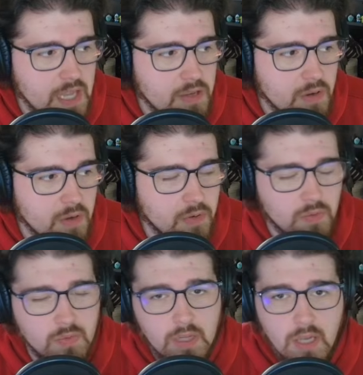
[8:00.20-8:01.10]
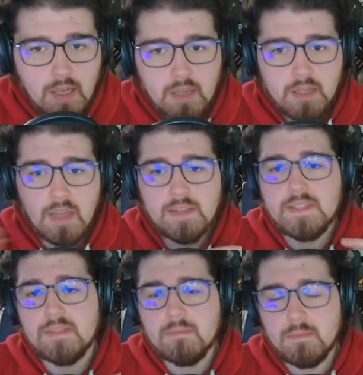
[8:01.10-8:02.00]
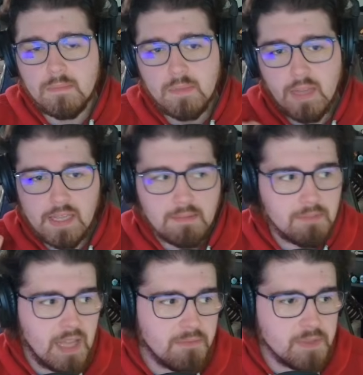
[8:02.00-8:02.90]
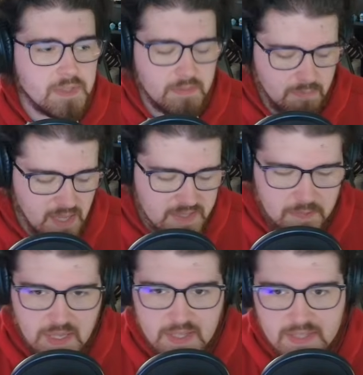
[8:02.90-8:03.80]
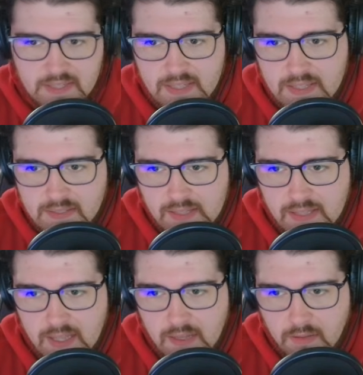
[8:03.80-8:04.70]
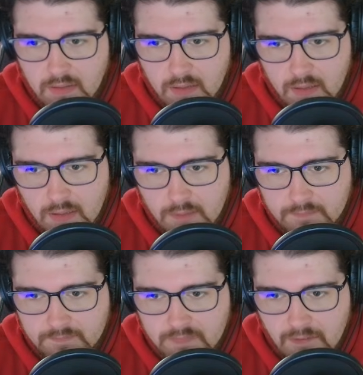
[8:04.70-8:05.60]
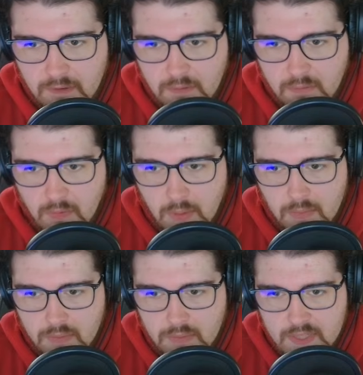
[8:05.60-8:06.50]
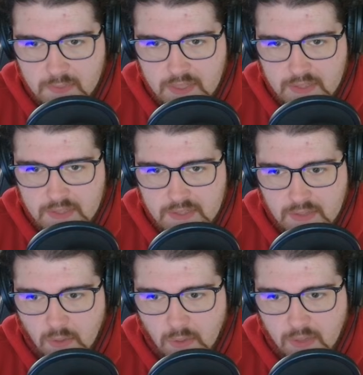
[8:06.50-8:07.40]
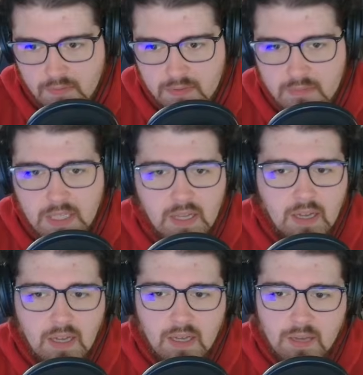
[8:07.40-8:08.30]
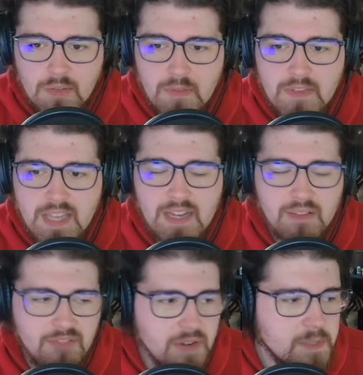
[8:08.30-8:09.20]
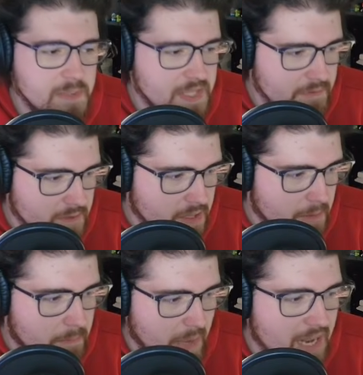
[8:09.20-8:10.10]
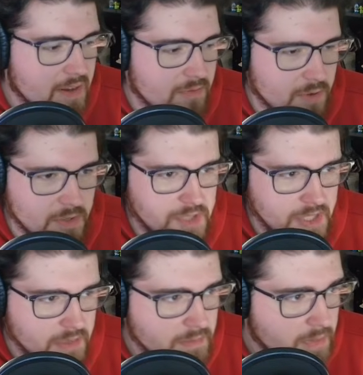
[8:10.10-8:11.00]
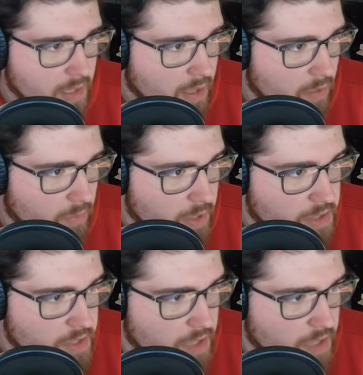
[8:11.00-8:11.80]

your own custom like levels and BSPs and things like that, if you remember BSPs, it's like the whole level. You have to get a very specific beta version, which